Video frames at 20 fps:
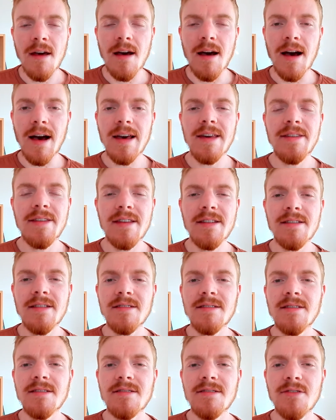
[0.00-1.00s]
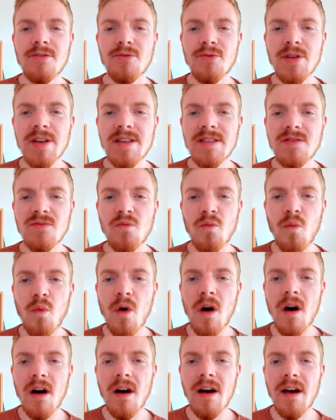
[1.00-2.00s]
I think this is the reason
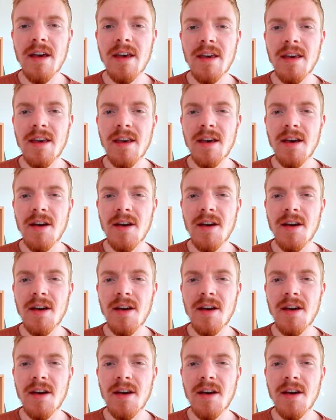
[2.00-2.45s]
why